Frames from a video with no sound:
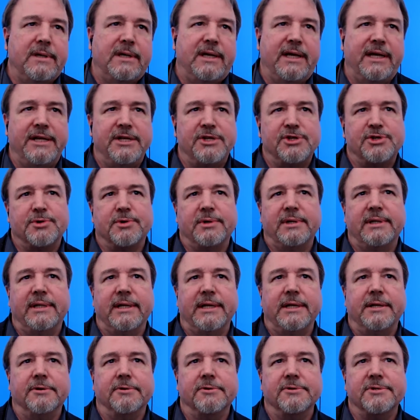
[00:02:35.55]
industry
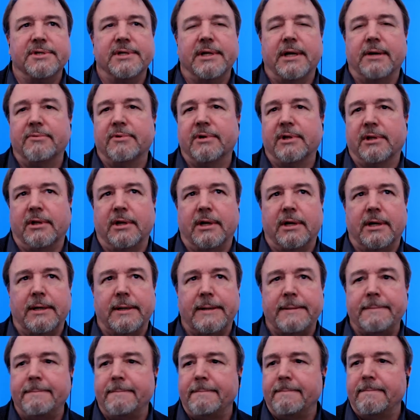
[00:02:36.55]
leaders that
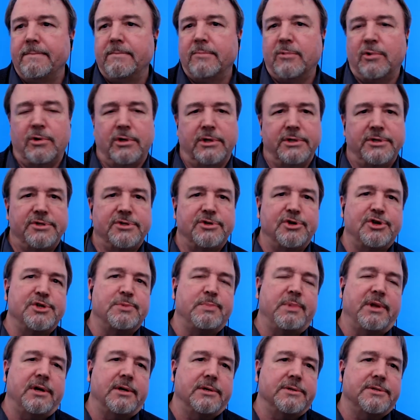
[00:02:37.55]
rely on
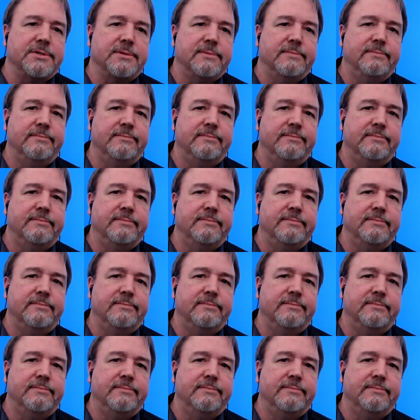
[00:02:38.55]
SearchBlox.